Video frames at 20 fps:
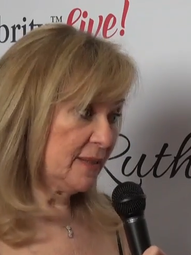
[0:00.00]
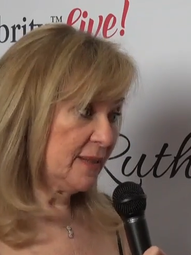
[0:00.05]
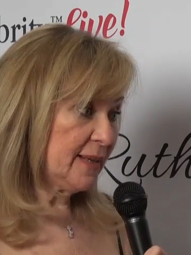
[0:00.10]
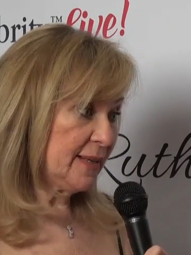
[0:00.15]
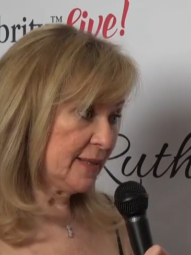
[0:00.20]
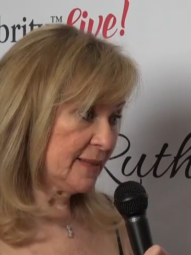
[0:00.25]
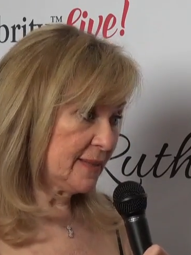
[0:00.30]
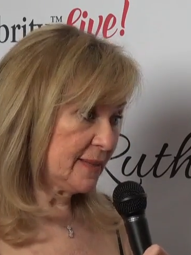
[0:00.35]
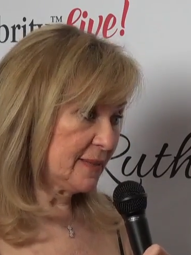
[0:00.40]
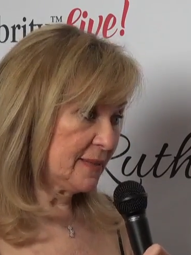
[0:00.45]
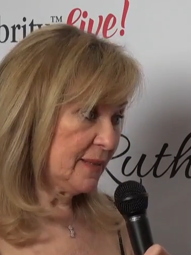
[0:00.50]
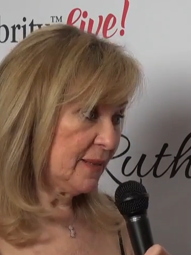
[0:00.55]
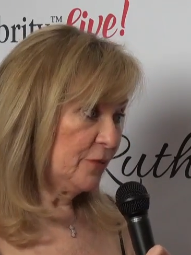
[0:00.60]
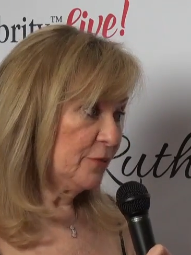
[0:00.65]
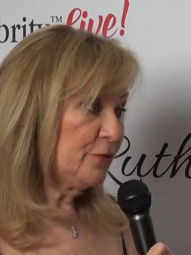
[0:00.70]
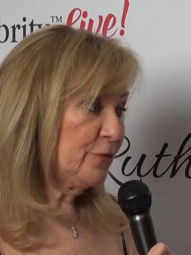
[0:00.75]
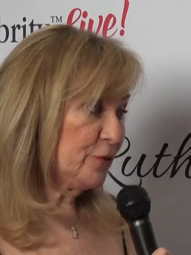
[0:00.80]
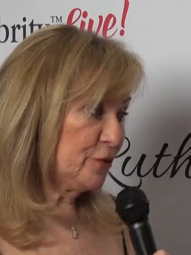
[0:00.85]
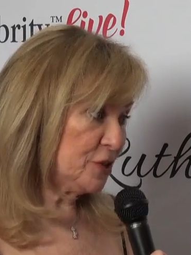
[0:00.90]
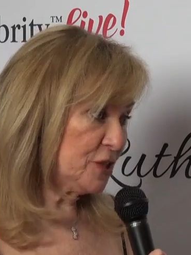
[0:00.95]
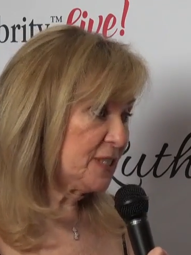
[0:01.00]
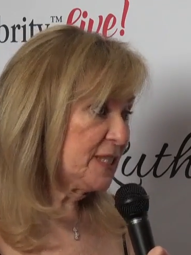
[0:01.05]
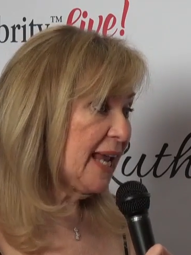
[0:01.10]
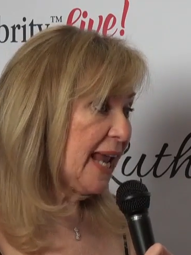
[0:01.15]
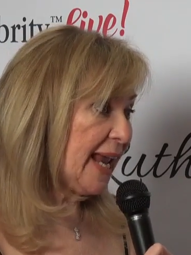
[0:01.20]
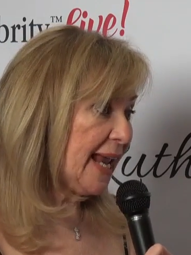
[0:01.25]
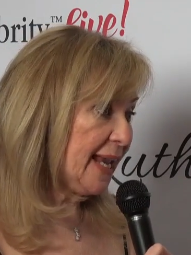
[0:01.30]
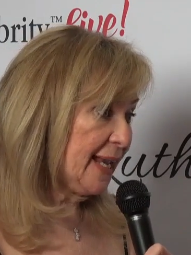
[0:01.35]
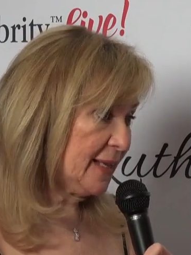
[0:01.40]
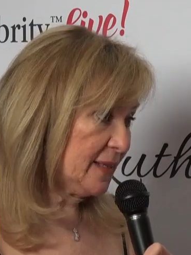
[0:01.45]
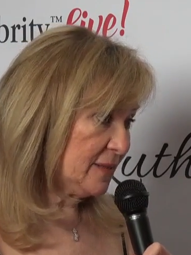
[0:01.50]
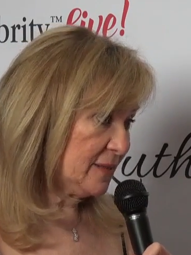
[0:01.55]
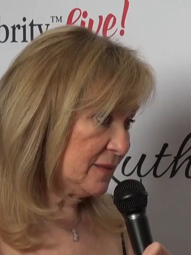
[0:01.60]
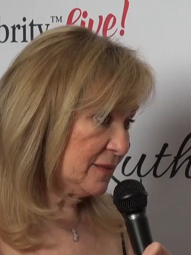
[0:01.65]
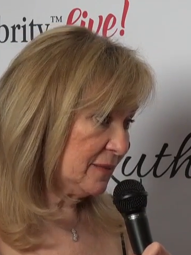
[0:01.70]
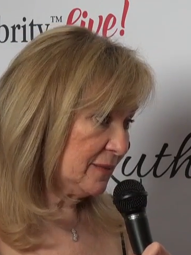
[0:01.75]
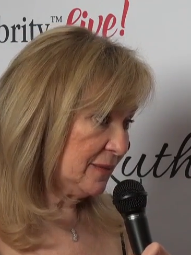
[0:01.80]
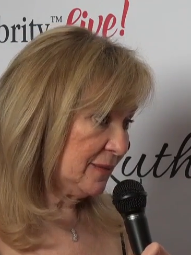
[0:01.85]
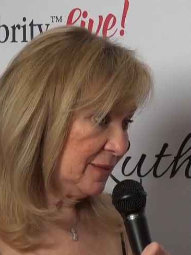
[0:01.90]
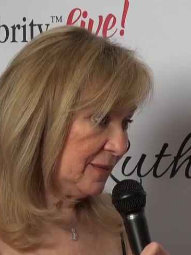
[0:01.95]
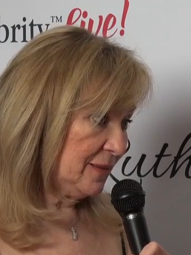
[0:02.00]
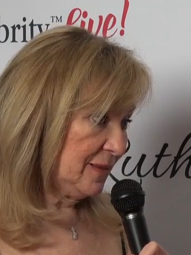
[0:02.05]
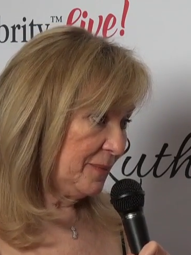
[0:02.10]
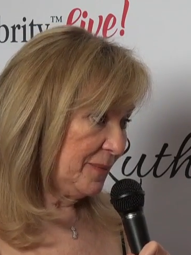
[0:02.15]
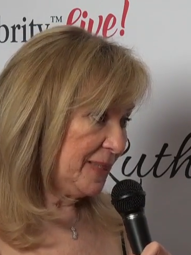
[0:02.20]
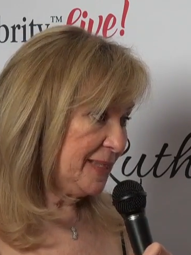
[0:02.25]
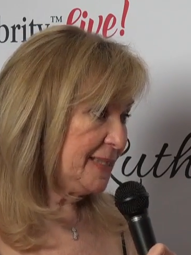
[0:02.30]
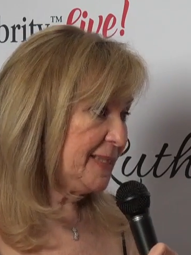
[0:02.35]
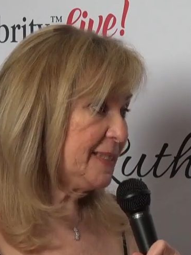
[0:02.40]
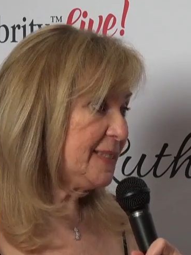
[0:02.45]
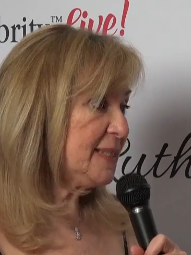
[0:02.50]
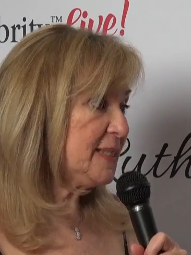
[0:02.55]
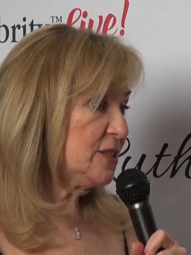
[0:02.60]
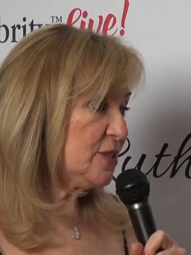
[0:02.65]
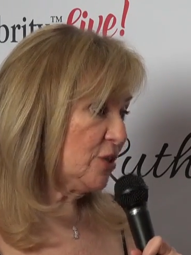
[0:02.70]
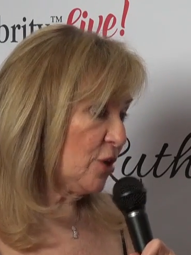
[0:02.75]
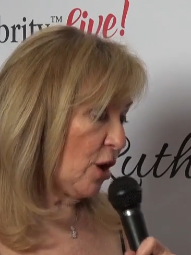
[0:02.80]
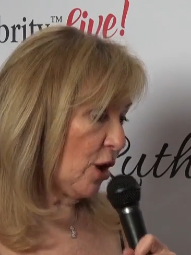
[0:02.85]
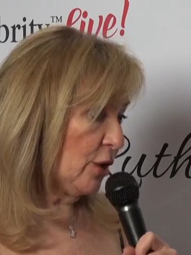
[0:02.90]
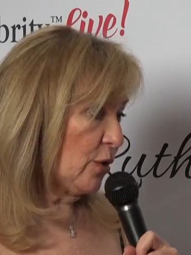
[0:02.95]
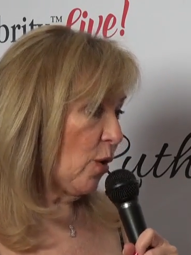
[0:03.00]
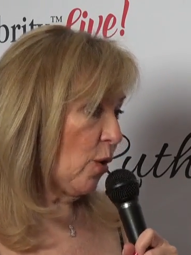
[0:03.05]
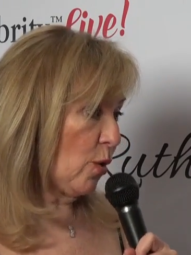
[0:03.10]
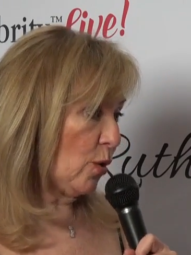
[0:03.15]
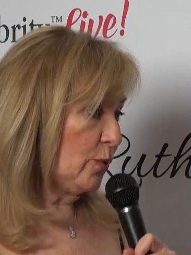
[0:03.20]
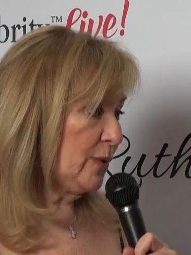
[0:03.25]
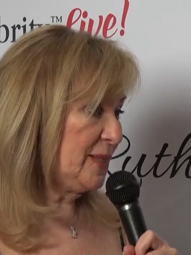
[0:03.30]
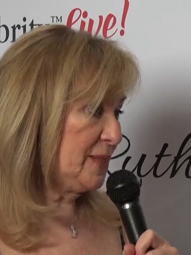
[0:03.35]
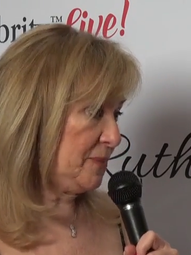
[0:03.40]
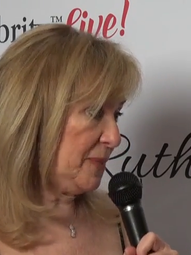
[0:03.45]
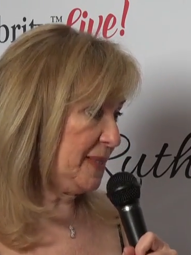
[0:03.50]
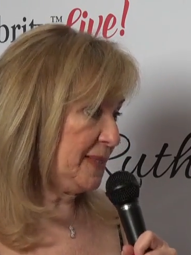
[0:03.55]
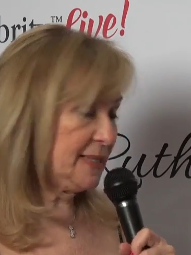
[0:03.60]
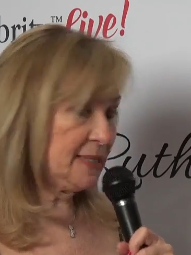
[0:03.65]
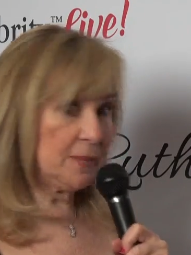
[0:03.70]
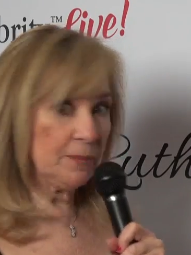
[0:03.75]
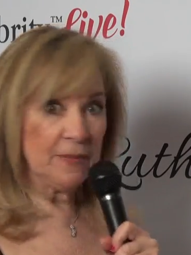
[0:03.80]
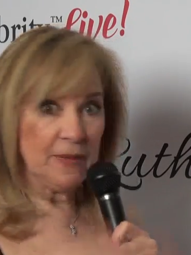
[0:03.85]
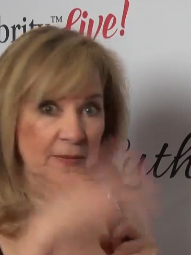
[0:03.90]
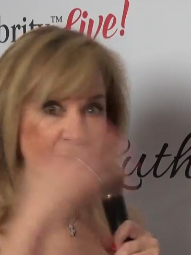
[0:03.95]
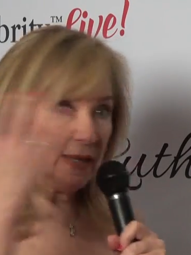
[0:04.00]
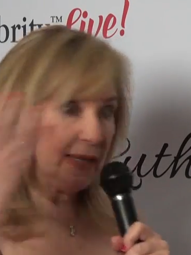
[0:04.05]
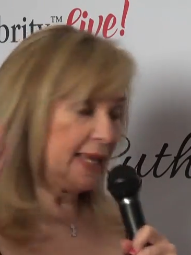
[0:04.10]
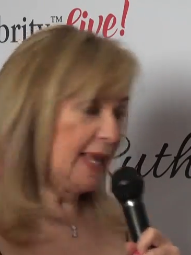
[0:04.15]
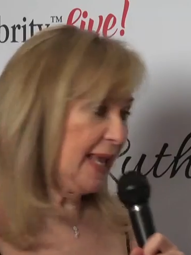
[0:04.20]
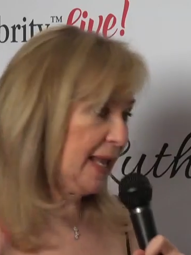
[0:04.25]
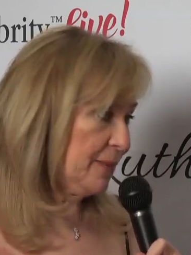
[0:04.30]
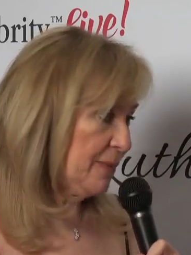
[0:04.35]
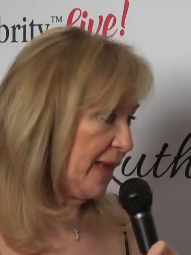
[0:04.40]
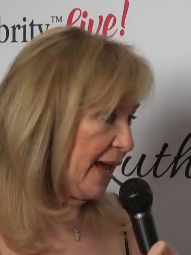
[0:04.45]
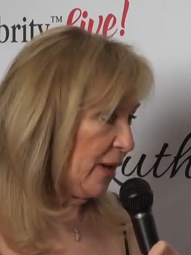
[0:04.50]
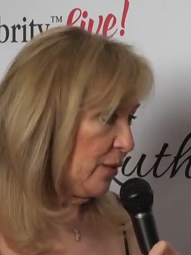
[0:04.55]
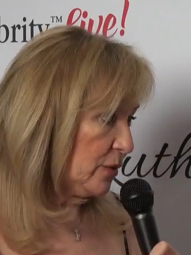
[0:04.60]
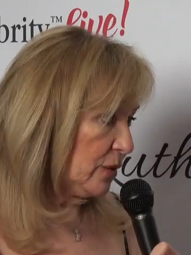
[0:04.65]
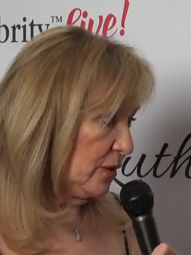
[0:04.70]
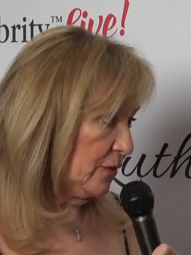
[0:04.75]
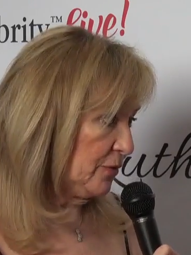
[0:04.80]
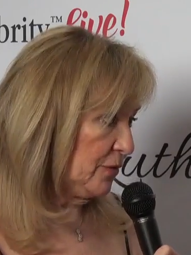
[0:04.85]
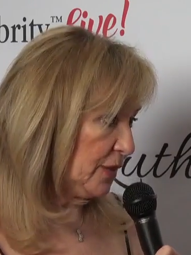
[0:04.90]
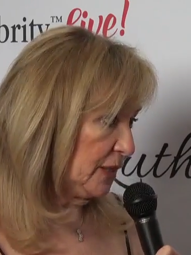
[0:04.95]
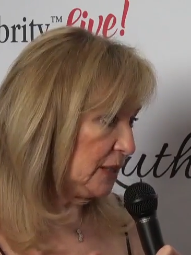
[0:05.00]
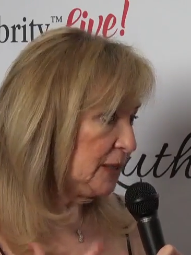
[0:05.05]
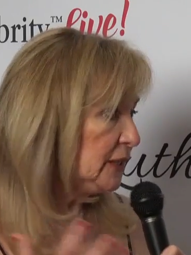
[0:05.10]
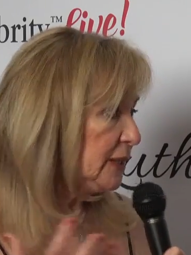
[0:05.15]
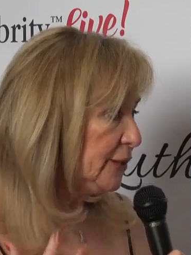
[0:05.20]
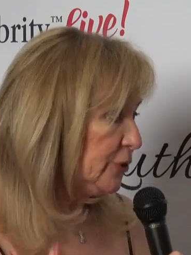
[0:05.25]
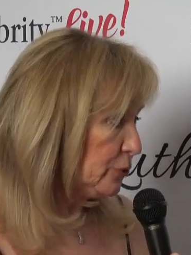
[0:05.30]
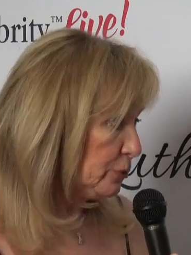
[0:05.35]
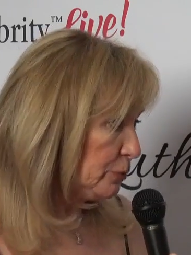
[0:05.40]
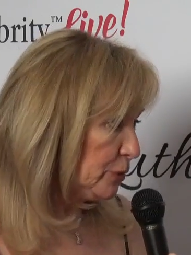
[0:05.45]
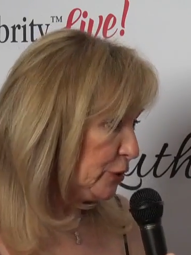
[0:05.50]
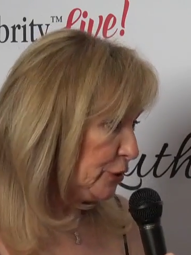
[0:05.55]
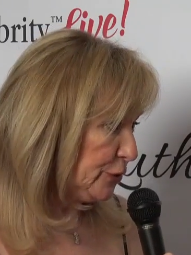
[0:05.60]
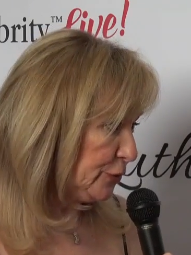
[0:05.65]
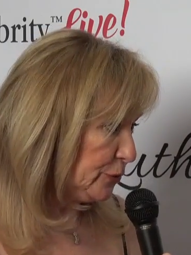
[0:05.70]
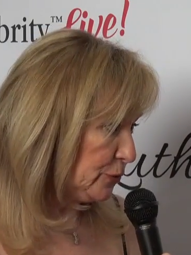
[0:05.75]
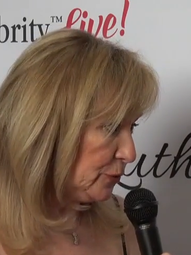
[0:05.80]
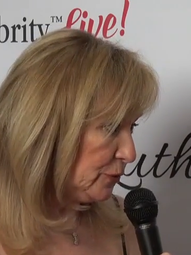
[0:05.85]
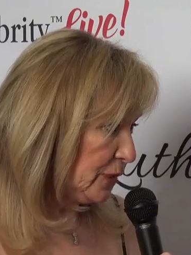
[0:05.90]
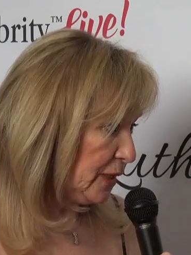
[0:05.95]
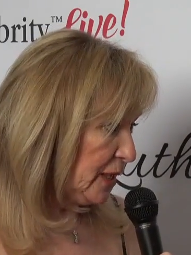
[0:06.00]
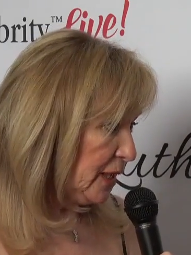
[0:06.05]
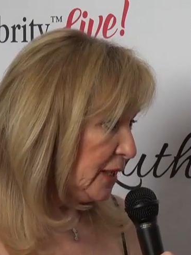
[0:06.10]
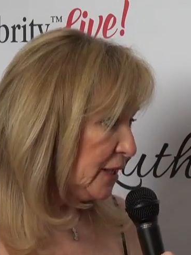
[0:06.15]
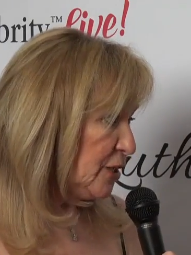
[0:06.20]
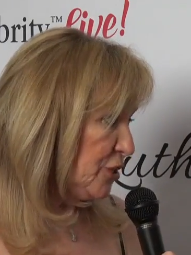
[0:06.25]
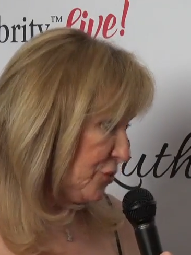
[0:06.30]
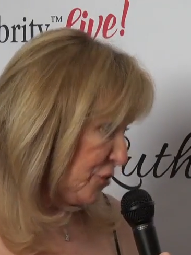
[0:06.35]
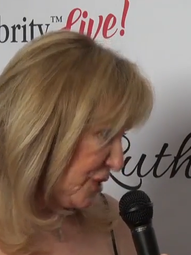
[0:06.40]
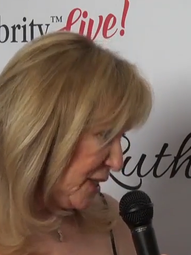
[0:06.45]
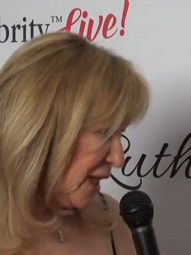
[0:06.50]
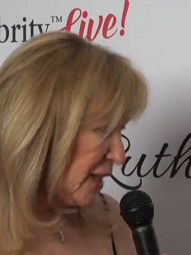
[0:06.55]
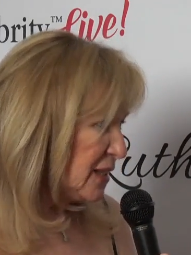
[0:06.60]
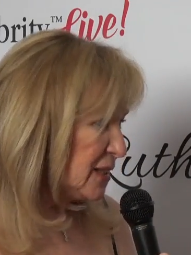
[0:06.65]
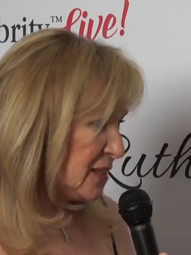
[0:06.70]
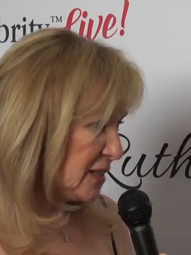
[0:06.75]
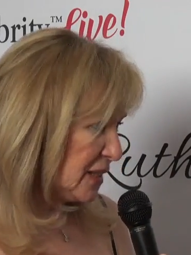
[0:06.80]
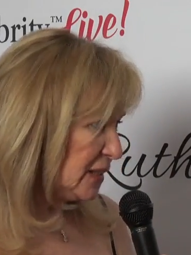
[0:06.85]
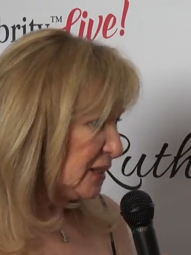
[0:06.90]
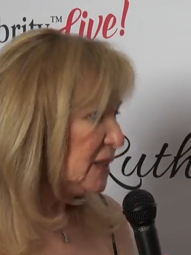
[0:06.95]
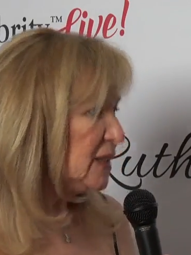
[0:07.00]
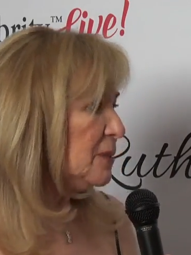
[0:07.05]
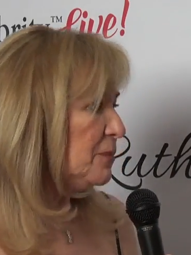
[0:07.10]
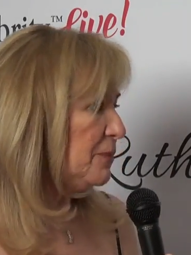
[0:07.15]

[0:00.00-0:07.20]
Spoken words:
this firsthand. Because this has not always been something that came out of the clear blue. Can you tell us a little